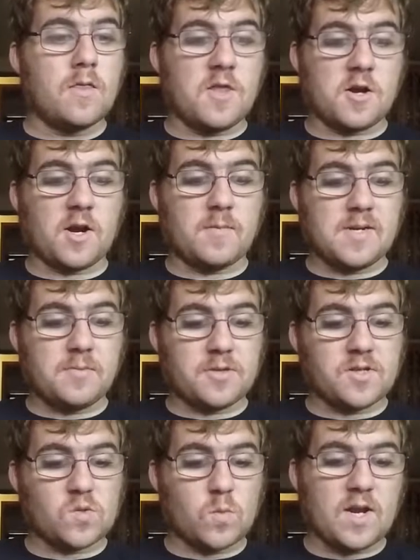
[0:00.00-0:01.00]
they're going to be able
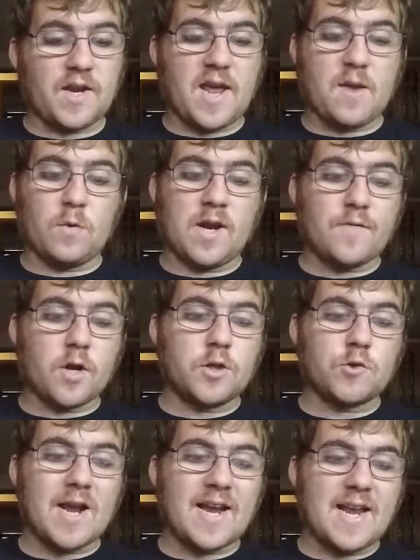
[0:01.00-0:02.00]
to swing. And whenever a
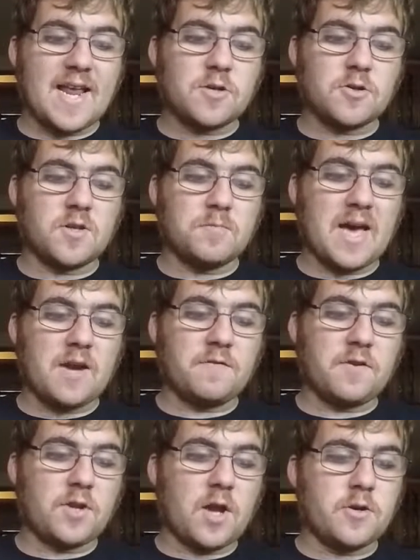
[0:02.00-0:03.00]
dragon enters the
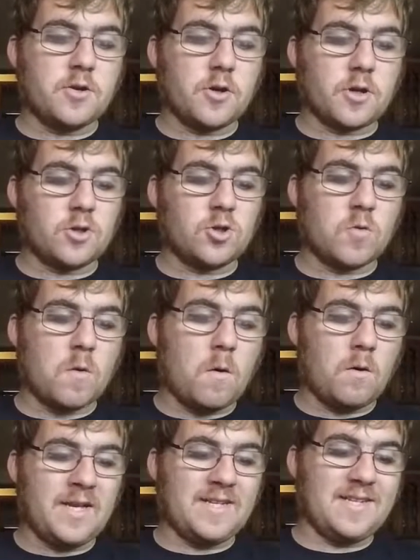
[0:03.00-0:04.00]
battlefield under your
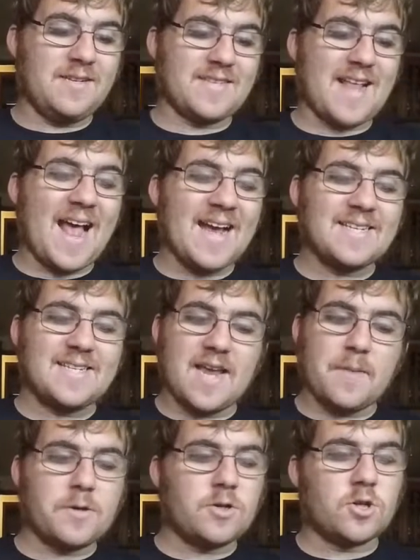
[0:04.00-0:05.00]
control, it deals X
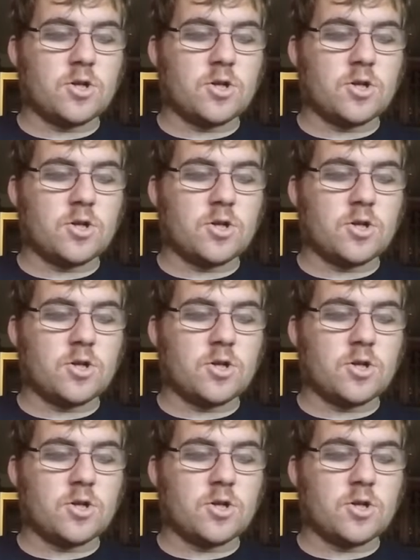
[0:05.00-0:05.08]
damage to